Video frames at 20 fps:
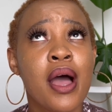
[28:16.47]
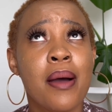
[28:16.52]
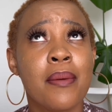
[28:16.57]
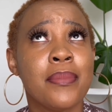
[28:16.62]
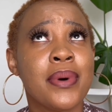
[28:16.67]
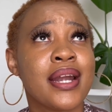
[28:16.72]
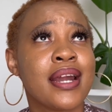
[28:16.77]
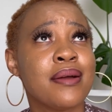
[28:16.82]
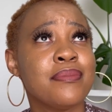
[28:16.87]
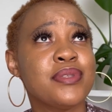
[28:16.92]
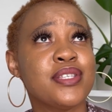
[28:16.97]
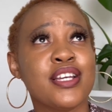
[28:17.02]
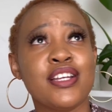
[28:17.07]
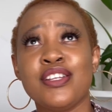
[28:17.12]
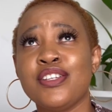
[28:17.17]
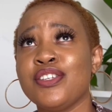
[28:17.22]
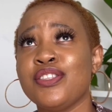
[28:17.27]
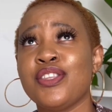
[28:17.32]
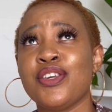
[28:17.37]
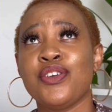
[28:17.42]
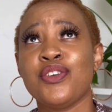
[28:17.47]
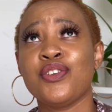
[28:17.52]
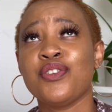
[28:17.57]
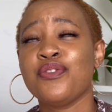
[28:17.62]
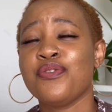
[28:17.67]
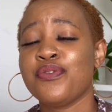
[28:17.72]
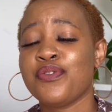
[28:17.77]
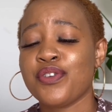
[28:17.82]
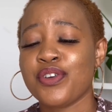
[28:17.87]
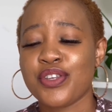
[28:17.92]
But I'm telling the
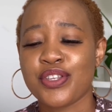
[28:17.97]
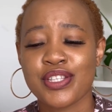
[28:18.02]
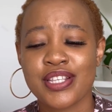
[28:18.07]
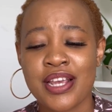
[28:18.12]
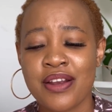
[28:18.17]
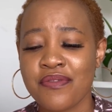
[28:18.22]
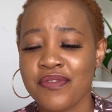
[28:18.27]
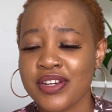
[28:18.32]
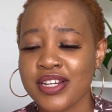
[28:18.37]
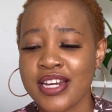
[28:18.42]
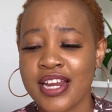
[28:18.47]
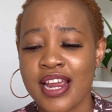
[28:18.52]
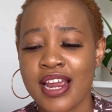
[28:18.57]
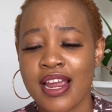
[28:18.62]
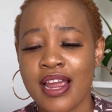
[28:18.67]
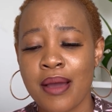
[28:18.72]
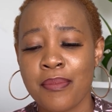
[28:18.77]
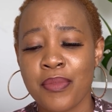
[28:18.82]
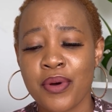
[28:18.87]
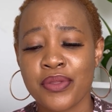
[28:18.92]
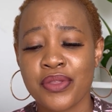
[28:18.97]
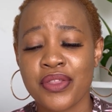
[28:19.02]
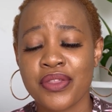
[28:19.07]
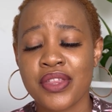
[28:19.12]
universe every day about the